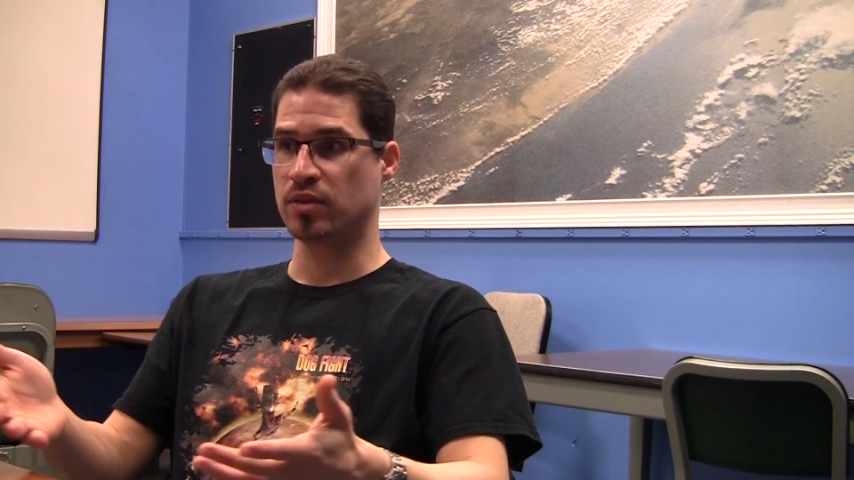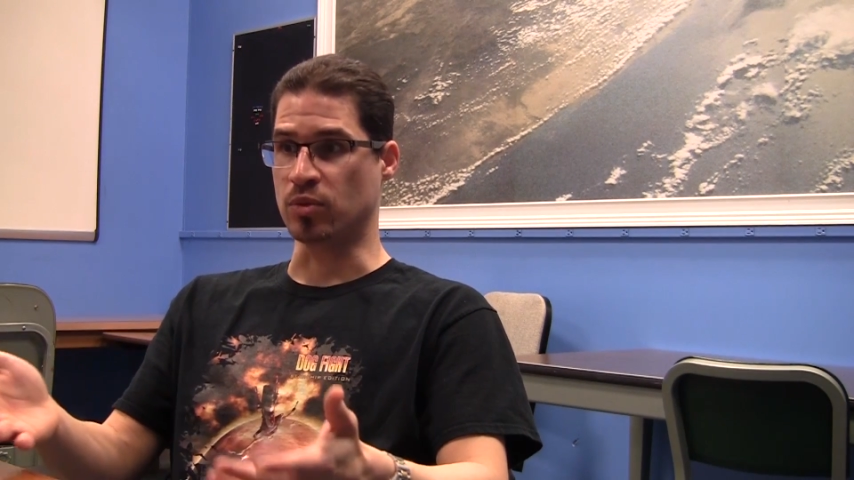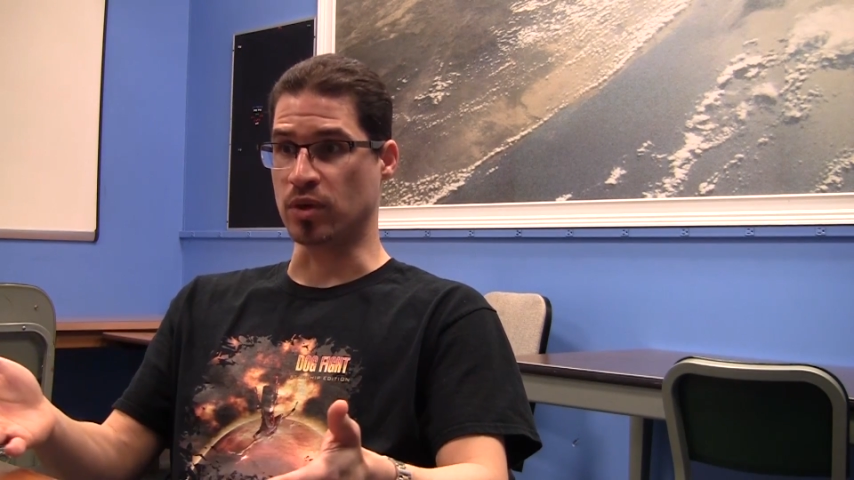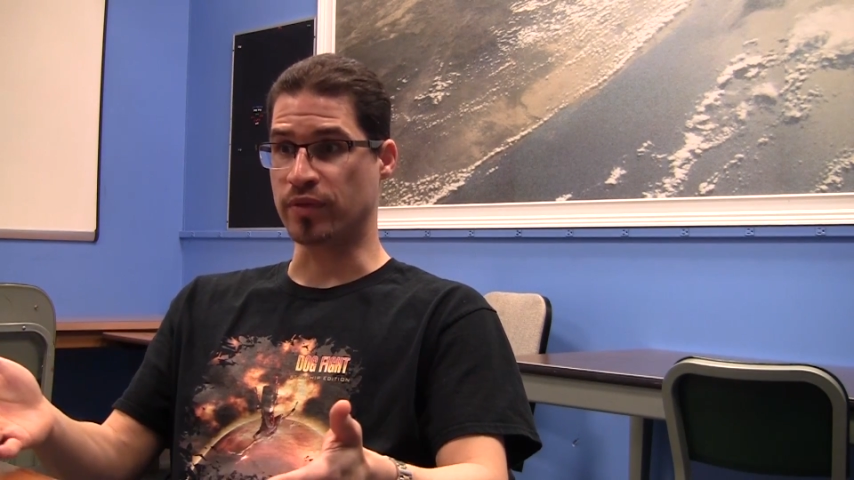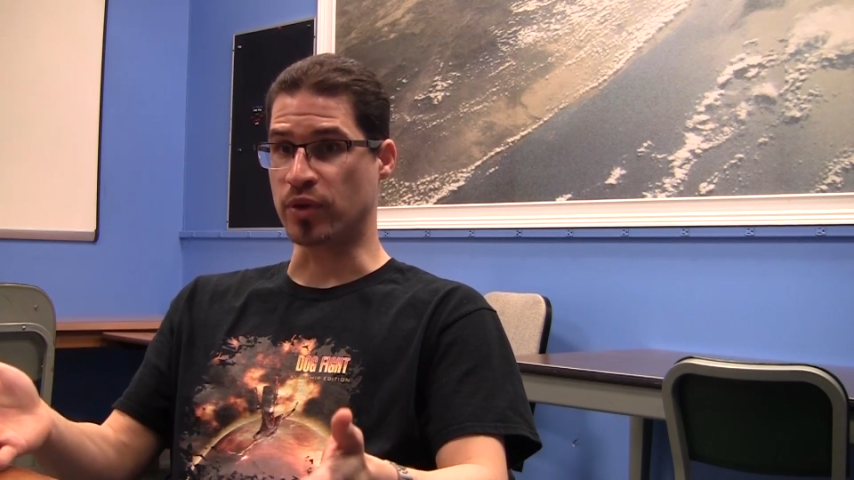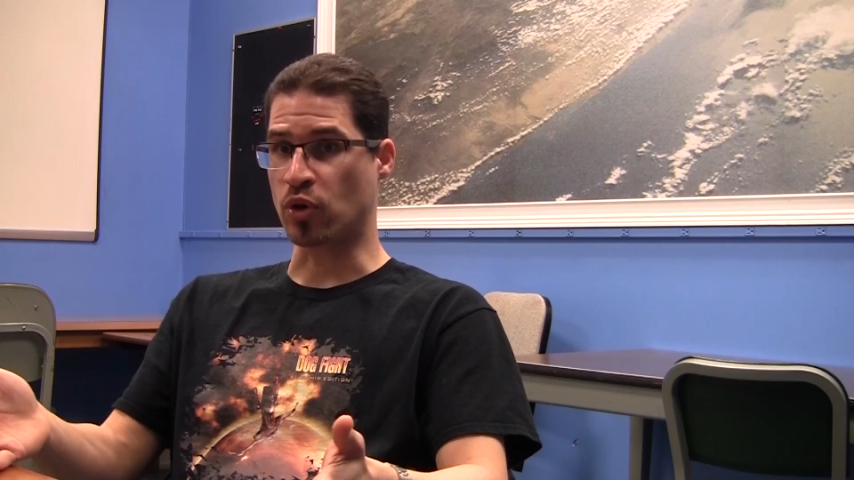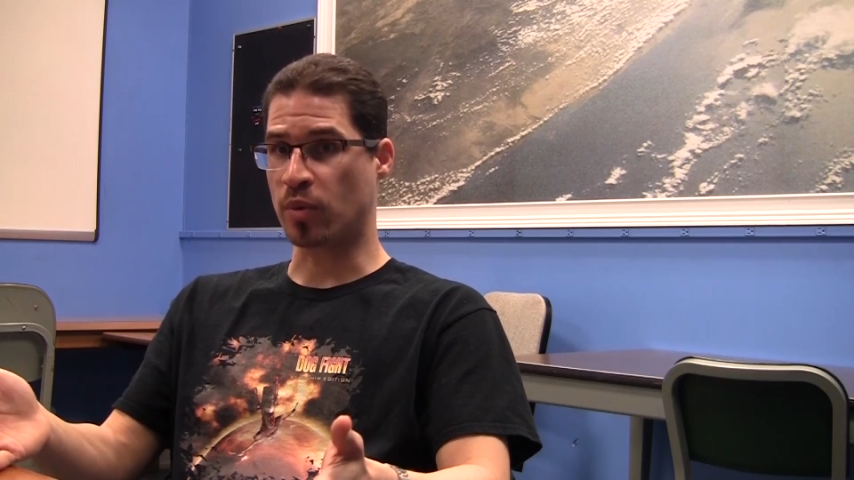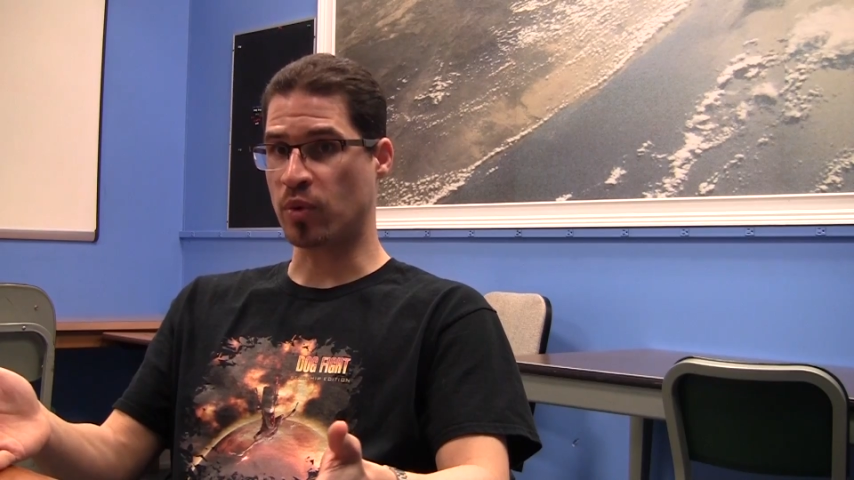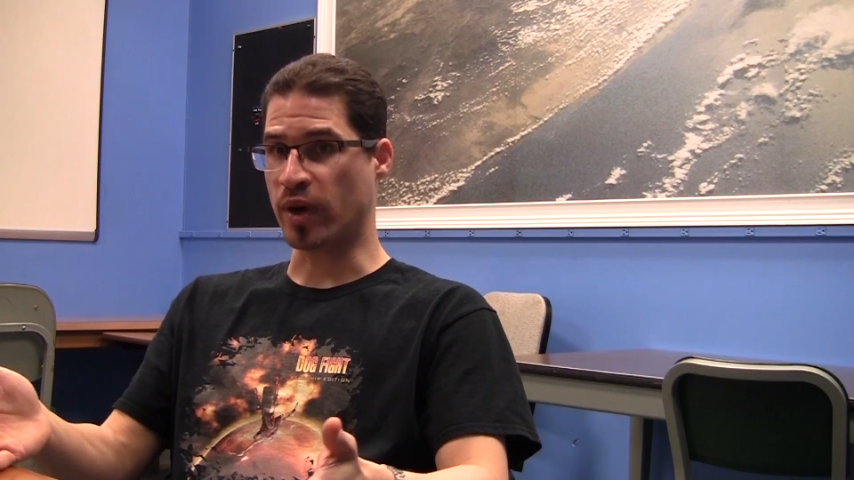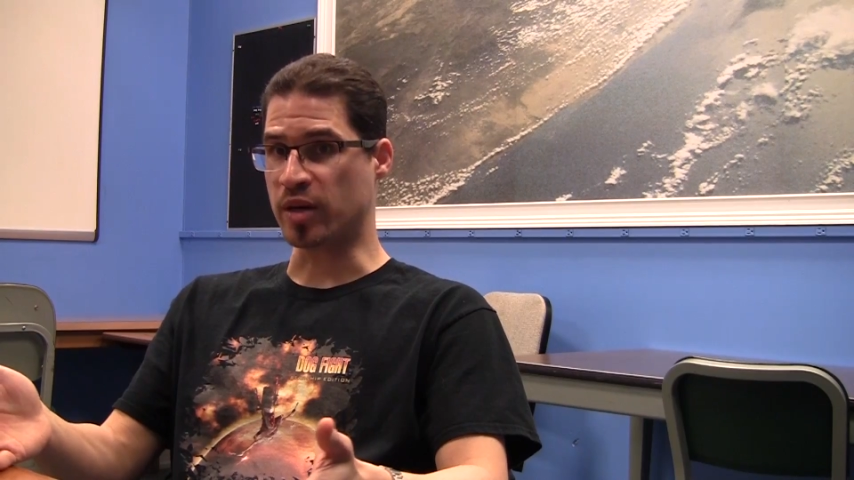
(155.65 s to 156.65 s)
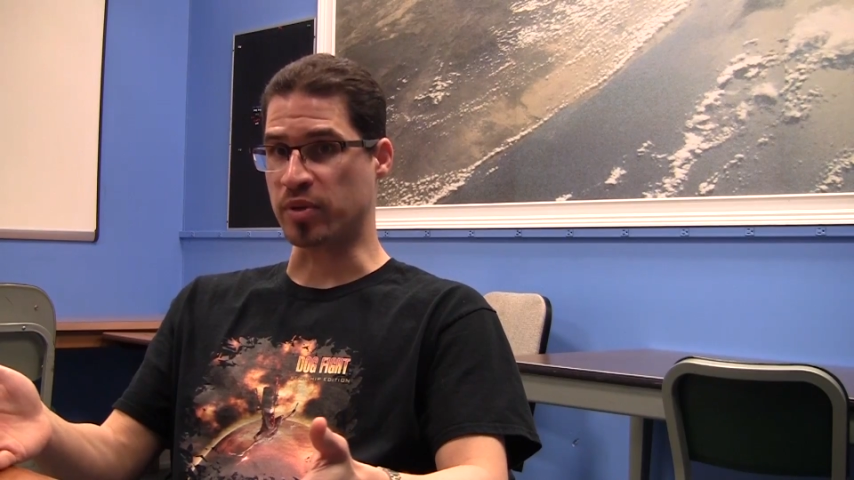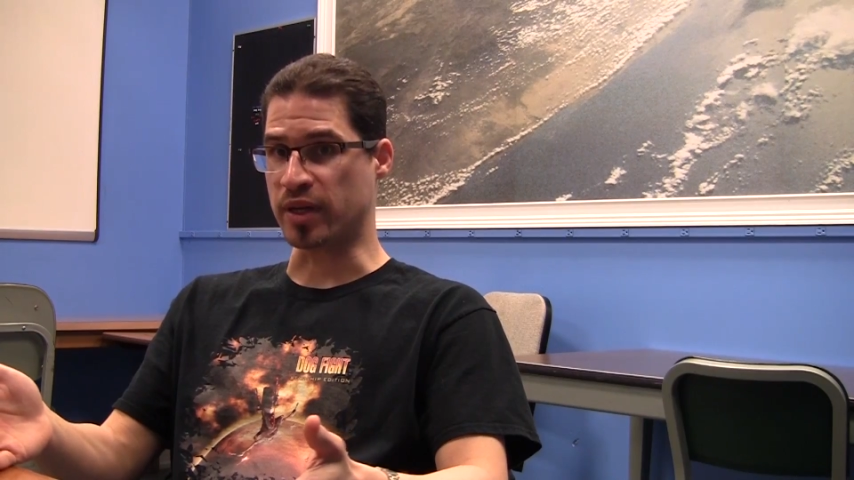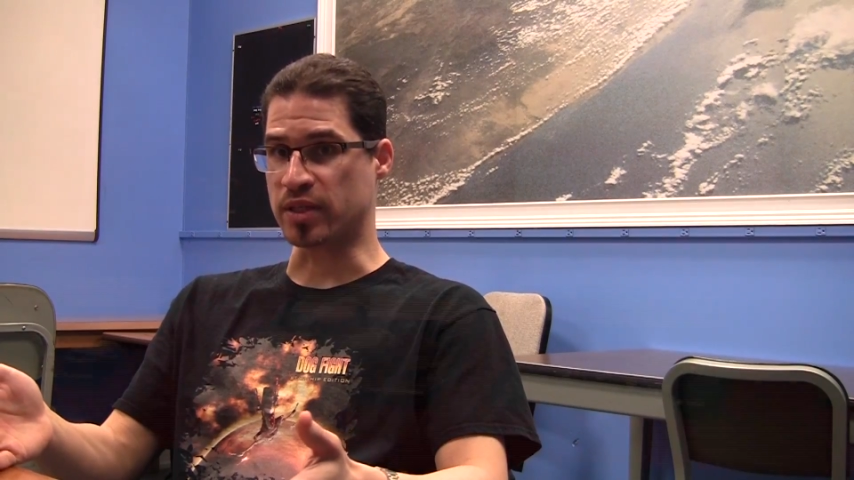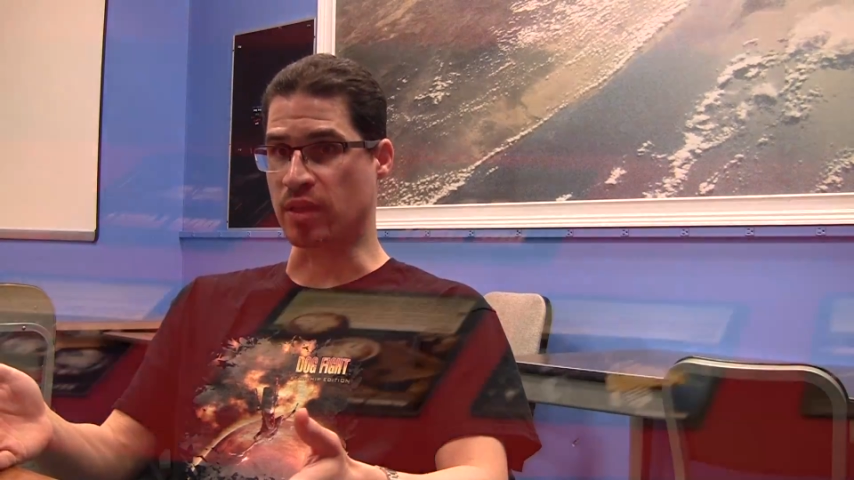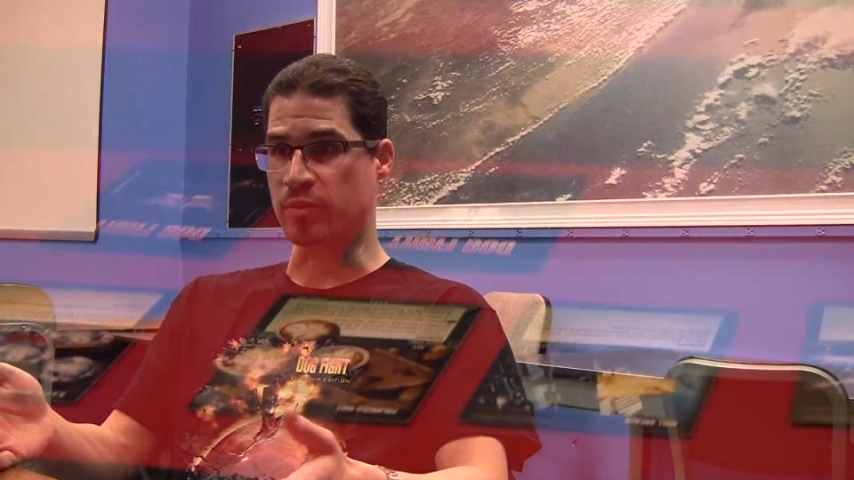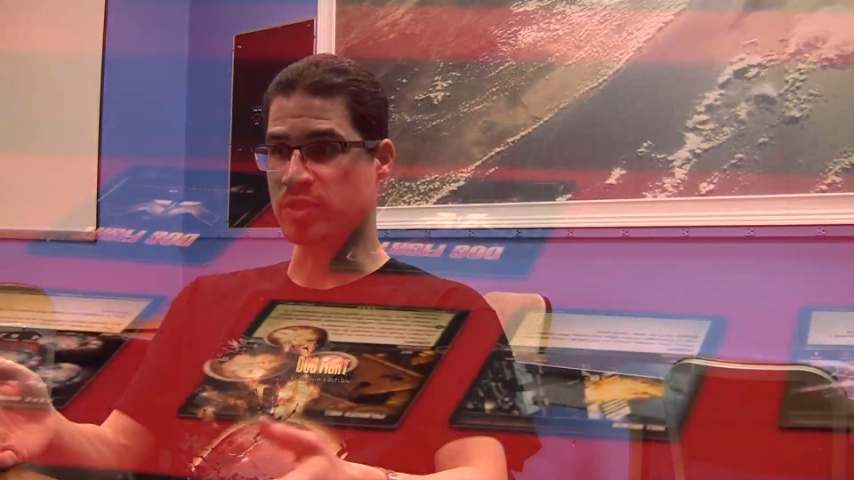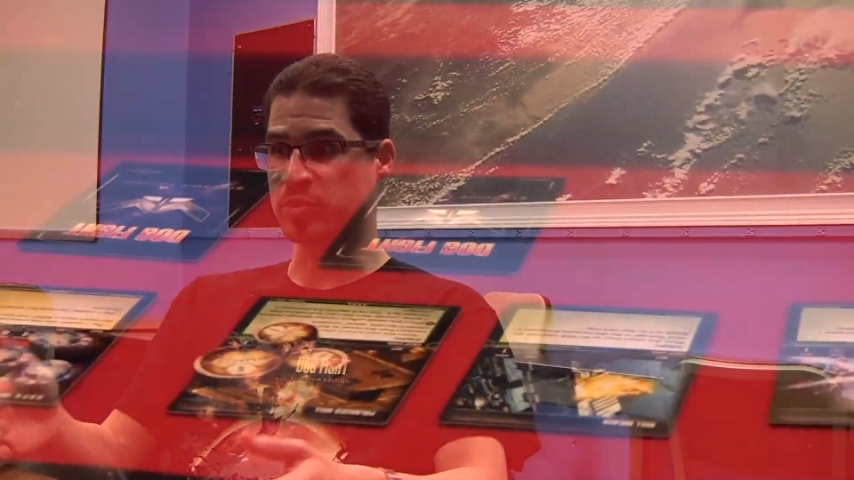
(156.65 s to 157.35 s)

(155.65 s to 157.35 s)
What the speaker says: What if the normal way to play a card was